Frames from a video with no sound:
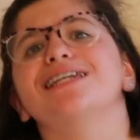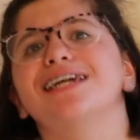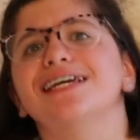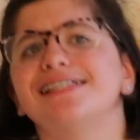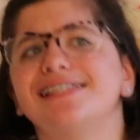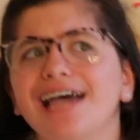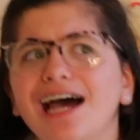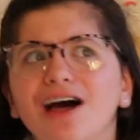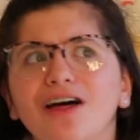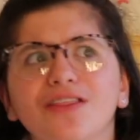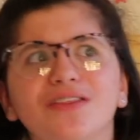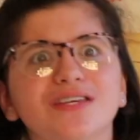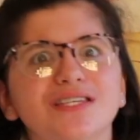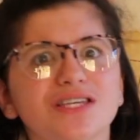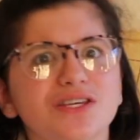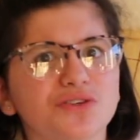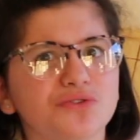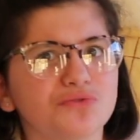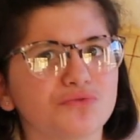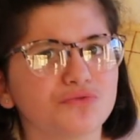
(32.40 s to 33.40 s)
Adele, this
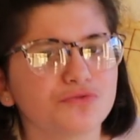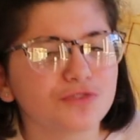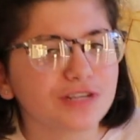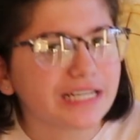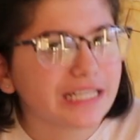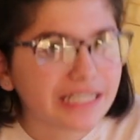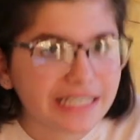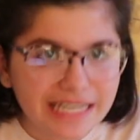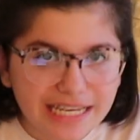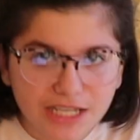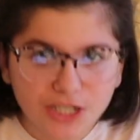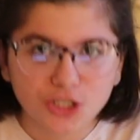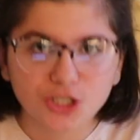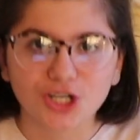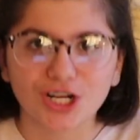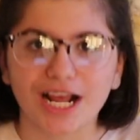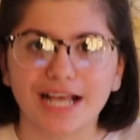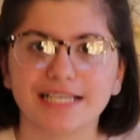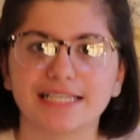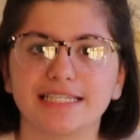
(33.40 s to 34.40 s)
is really
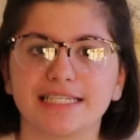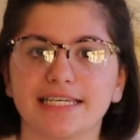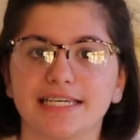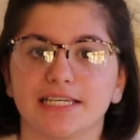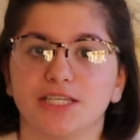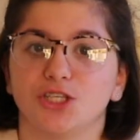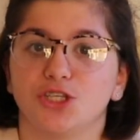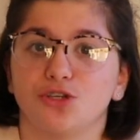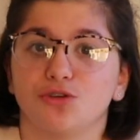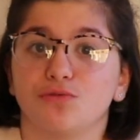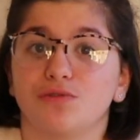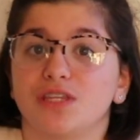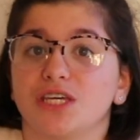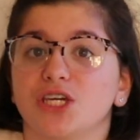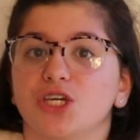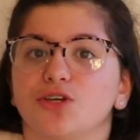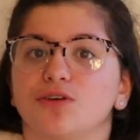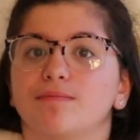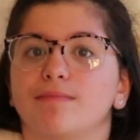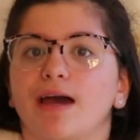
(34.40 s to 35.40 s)
interesting. Do you
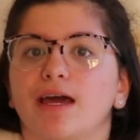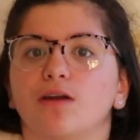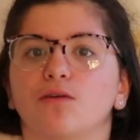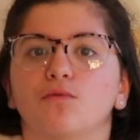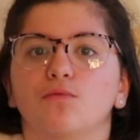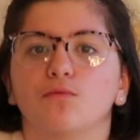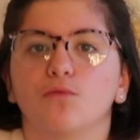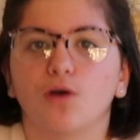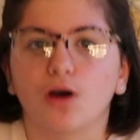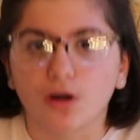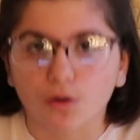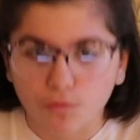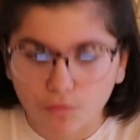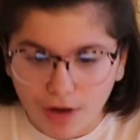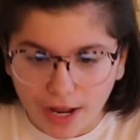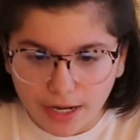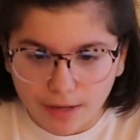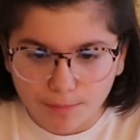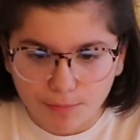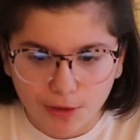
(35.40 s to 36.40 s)
think you might want to
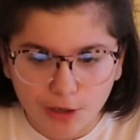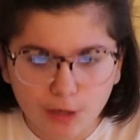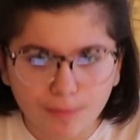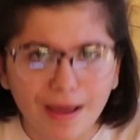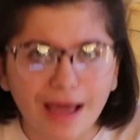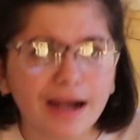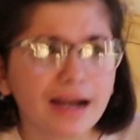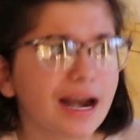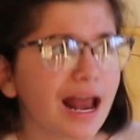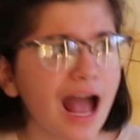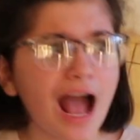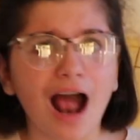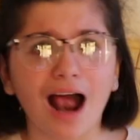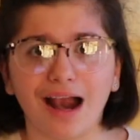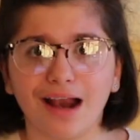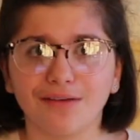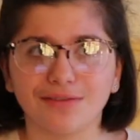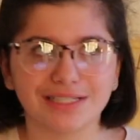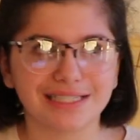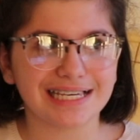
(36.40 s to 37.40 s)
write a book about it?
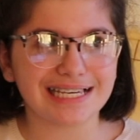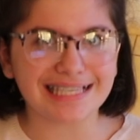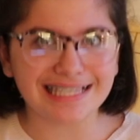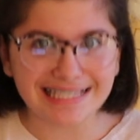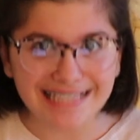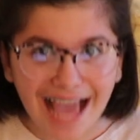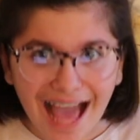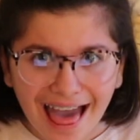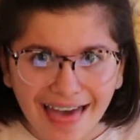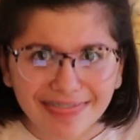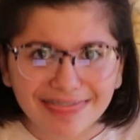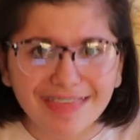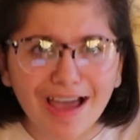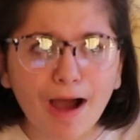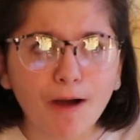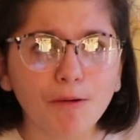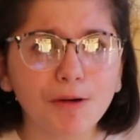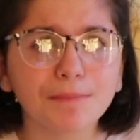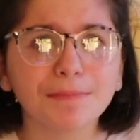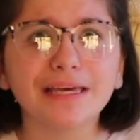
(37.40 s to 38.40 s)
I was like, yeah,
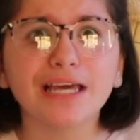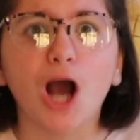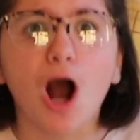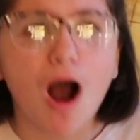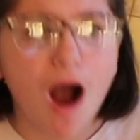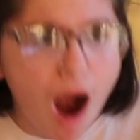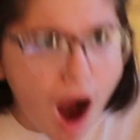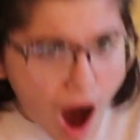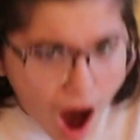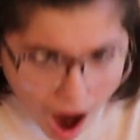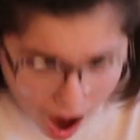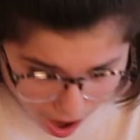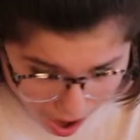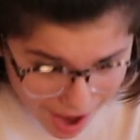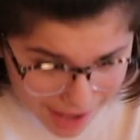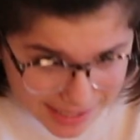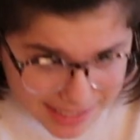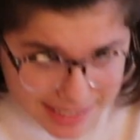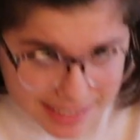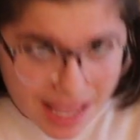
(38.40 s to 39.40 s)
that would be
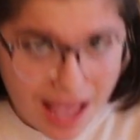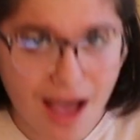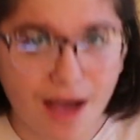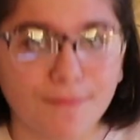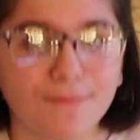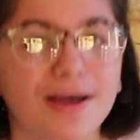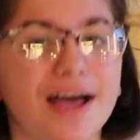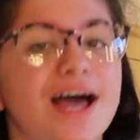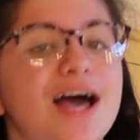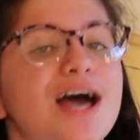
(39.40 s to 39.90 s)
awesome.